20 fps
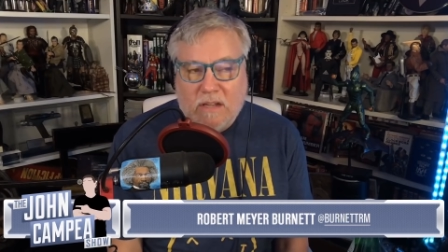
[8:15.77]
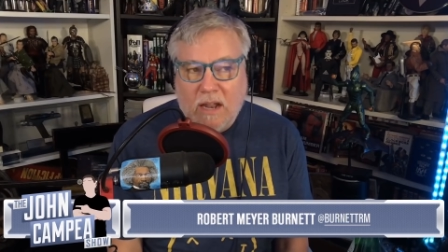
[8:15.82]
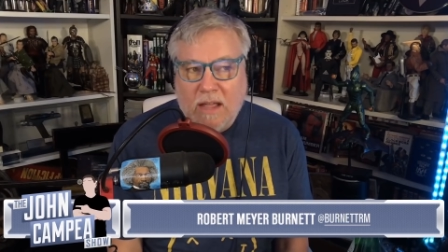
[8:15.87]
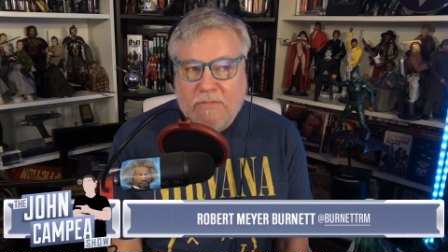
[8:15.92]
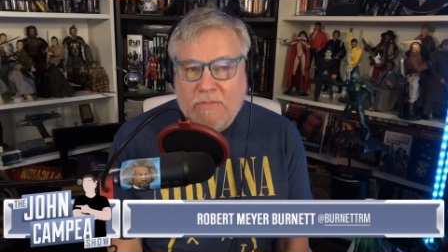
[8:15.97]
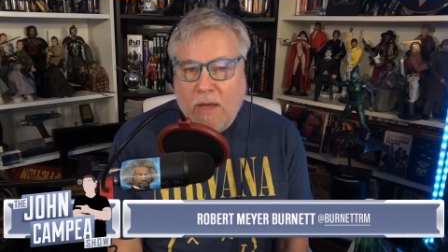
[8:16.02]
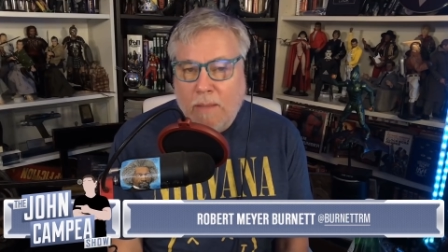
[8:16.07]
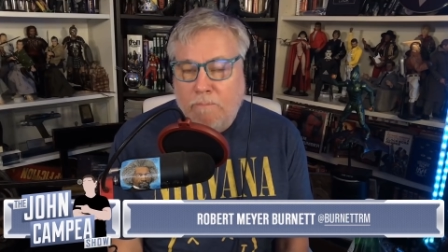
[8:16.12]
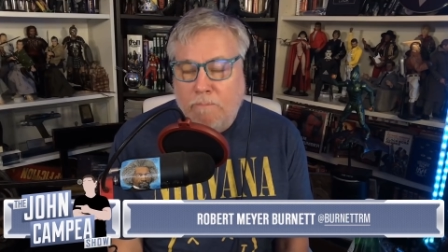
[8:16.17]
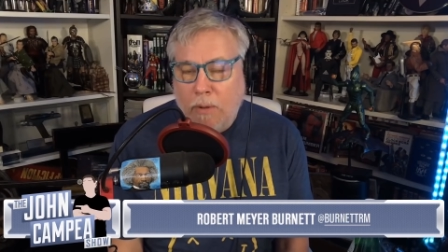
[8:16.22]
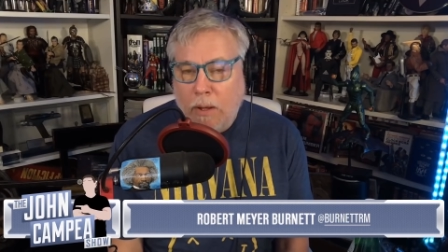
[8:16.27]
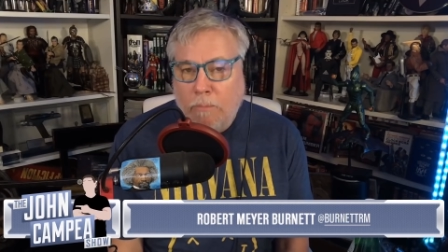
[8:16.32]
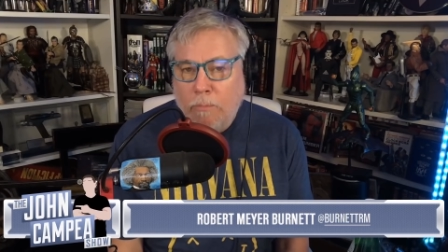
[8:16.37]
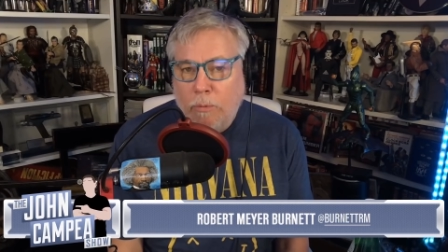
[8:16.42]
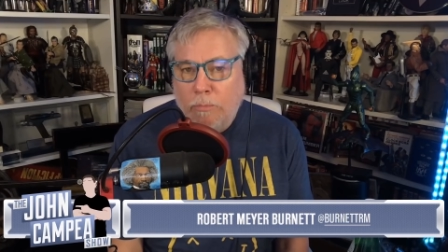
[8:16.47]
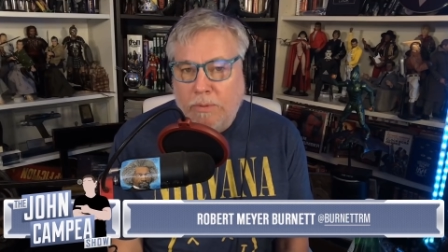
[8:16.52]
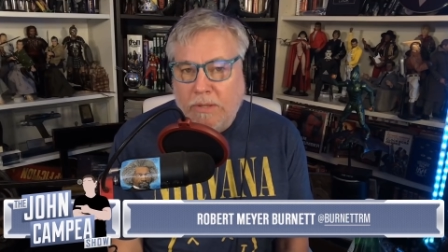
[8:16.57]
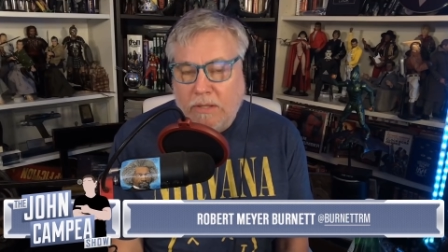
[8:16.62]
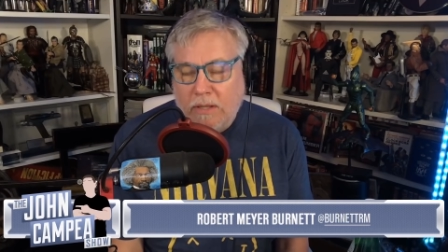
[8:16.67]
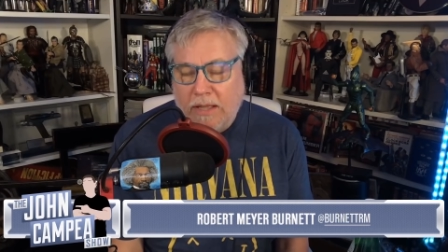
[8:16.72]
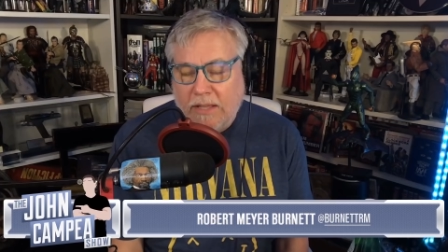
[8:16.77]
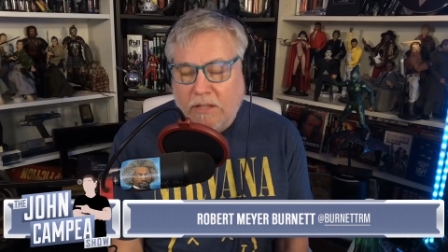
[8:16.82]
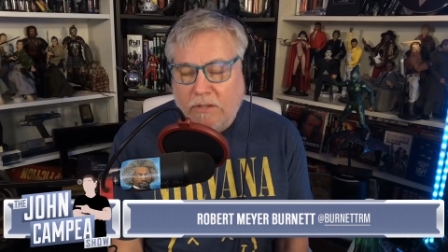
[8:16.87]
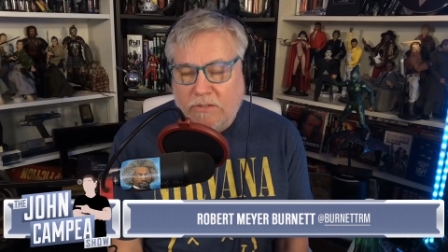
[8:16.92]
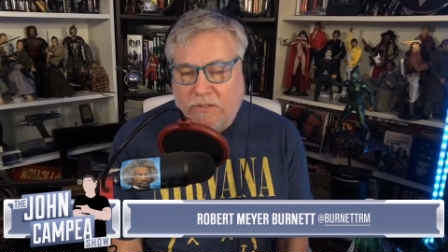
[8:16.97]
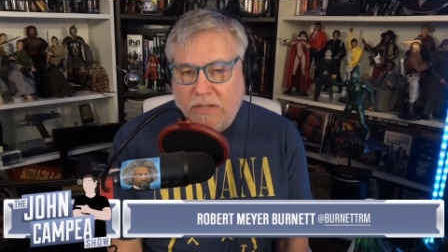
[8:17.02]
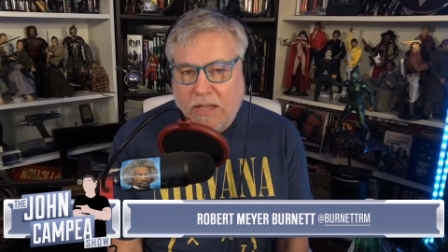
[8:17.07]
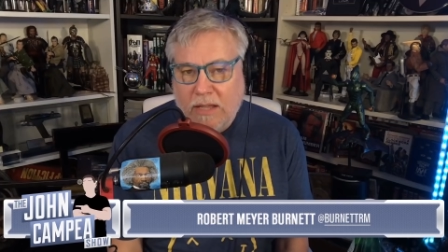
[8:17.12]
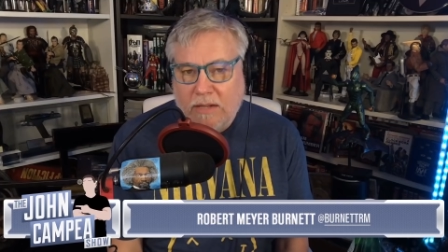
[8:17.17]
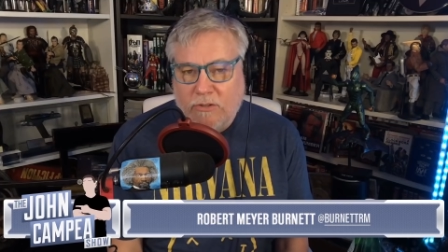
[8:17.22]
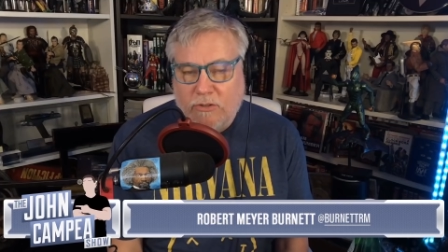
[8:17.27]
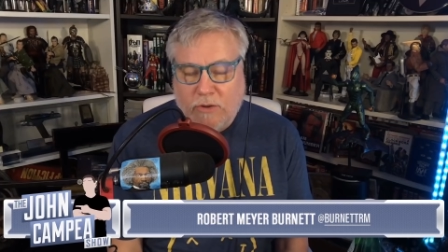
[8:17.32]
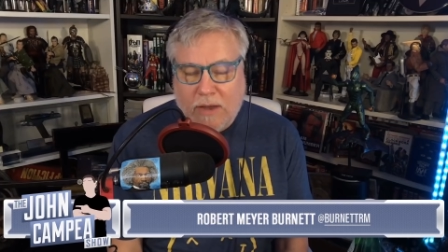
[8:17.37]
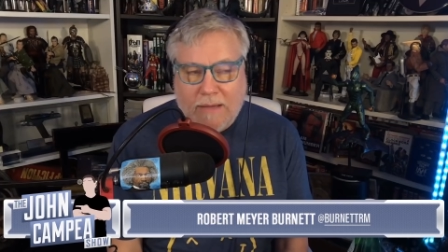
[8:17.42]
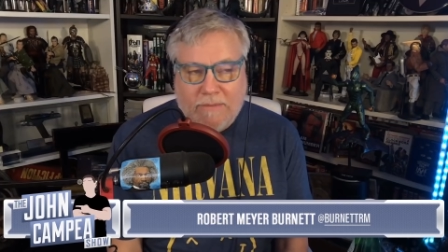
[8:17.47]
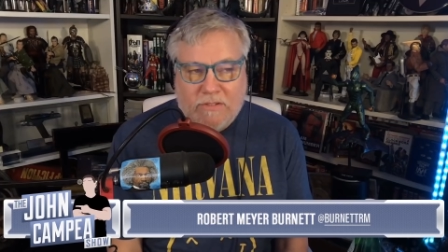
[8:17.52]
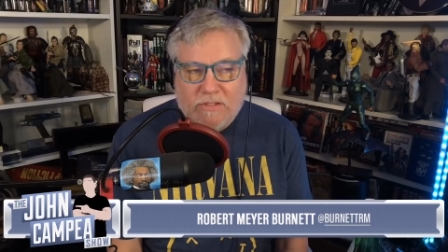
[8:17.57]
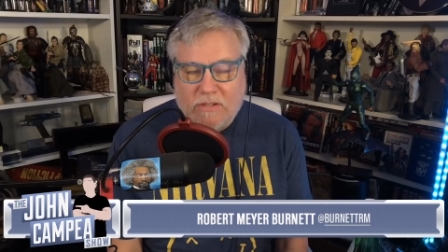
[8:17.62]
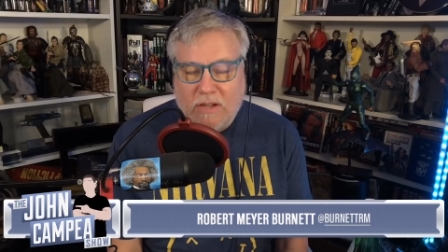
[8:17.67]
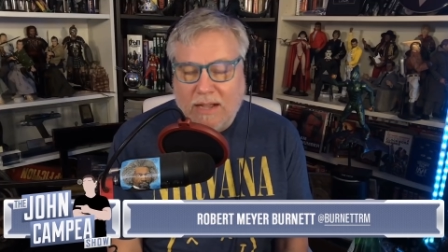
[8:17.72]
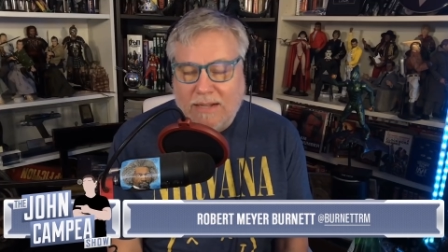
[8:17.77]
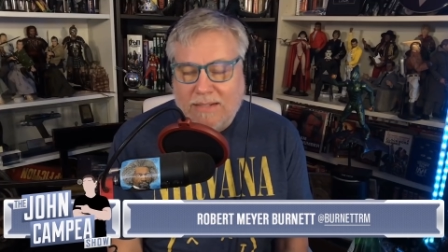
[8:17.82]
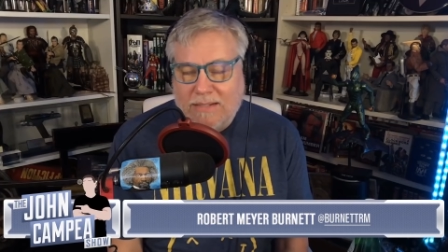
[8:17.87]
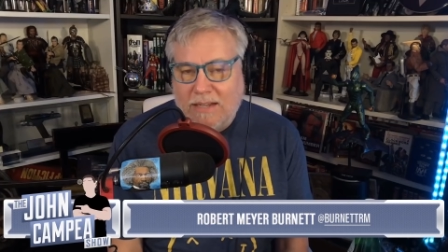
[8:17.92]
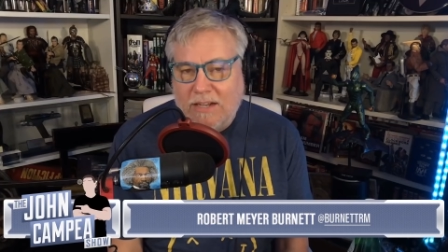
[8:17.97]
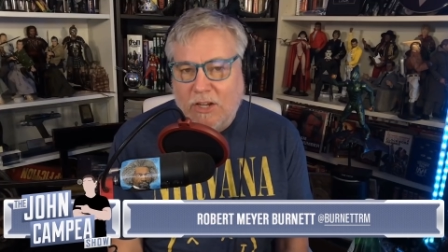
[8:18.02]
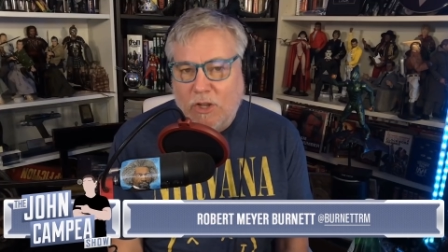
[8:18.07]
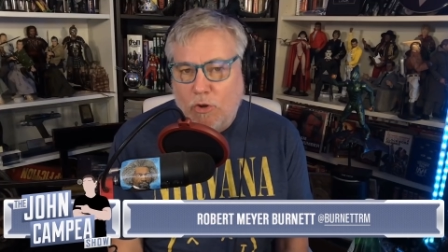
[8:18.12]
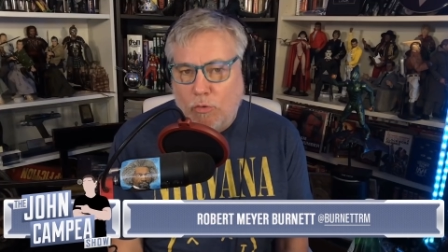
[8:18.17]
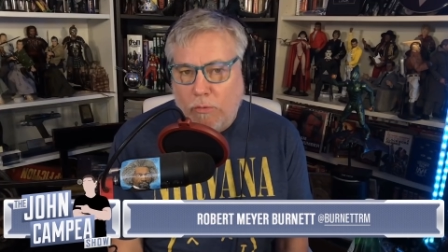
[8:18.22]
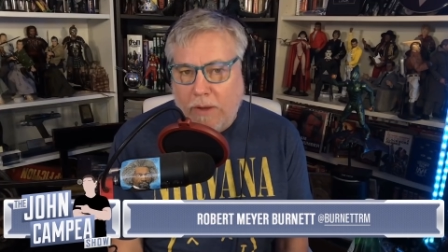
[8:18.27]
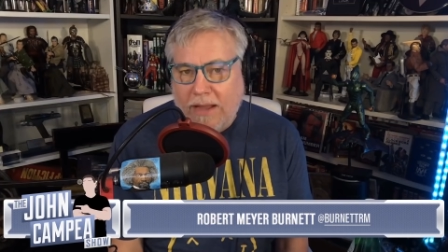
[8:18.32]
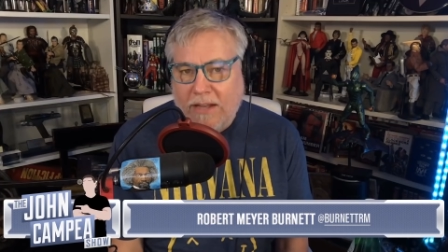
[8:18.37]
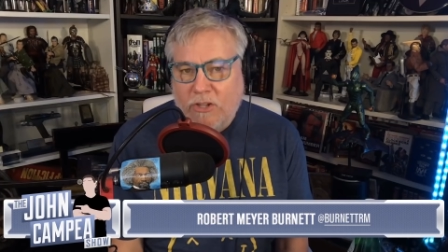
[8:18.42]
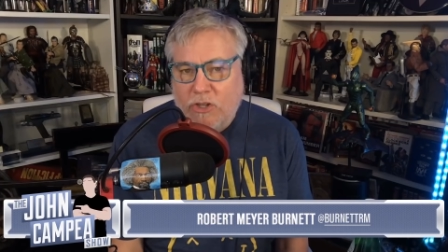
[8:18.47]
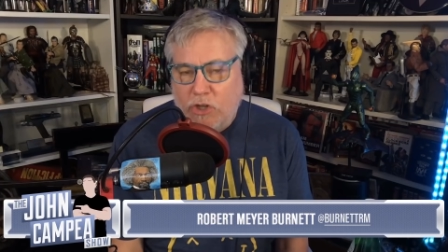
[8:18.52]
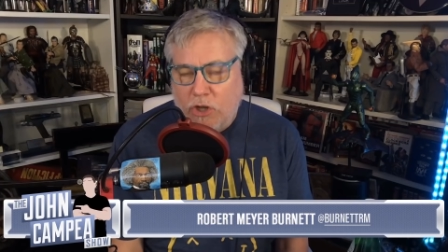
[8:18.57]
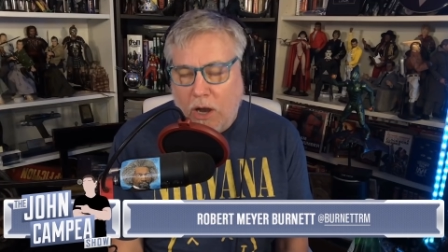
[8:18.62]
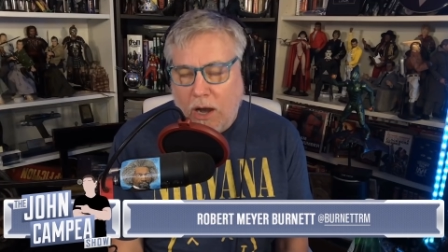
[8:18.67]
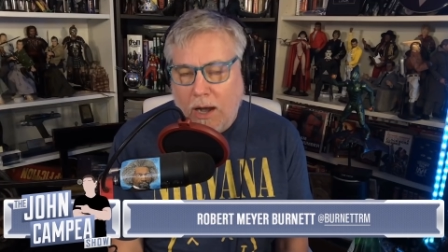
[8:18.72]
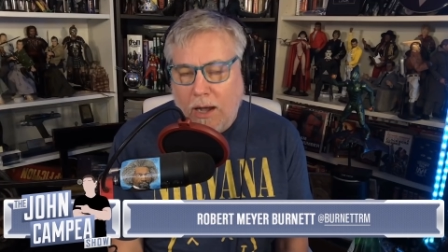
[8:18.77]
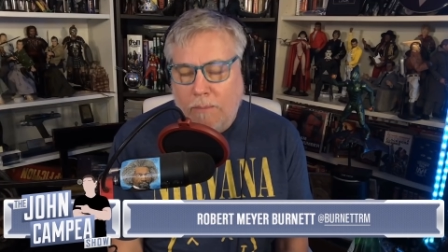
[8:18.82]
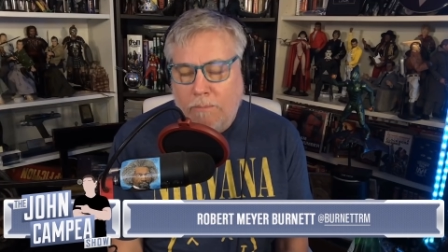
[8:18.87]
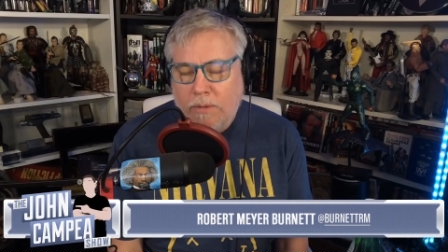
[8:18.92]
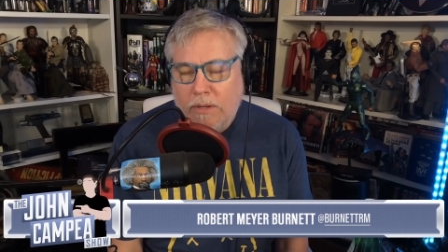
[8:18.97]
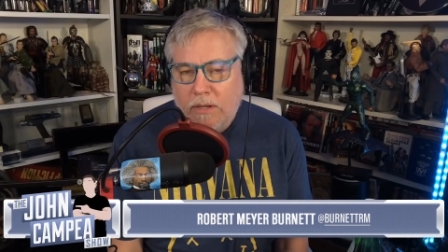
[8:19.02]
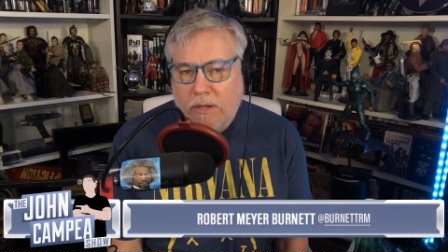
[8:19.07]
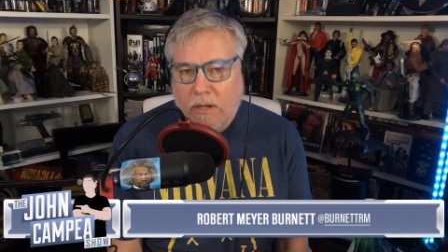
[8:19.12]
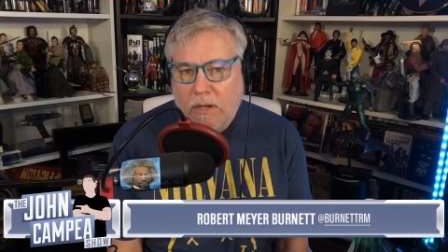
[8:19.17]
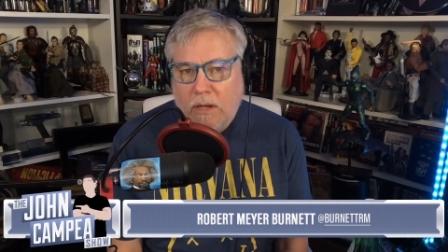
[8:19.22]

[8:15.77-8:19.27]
and i thought bumblebee like you said travis knight did a great job